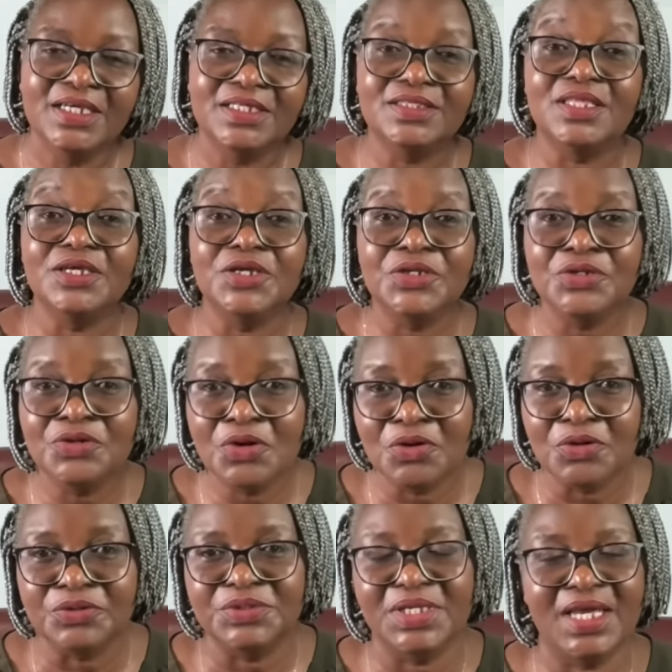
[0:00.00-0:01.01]
They
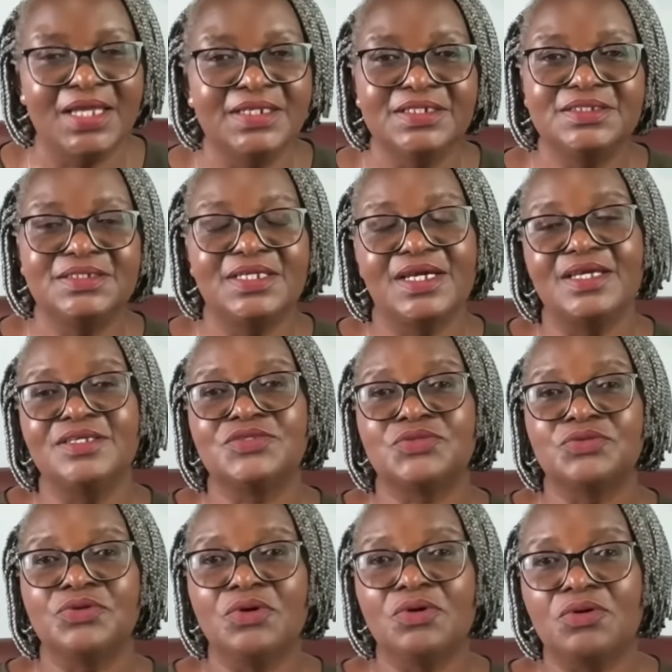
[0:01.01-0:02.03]
know their leader is
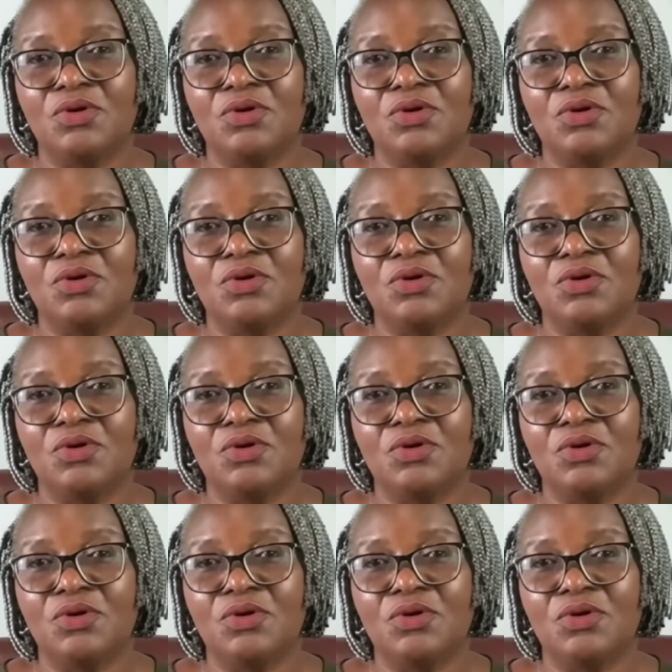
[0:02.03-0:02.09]
not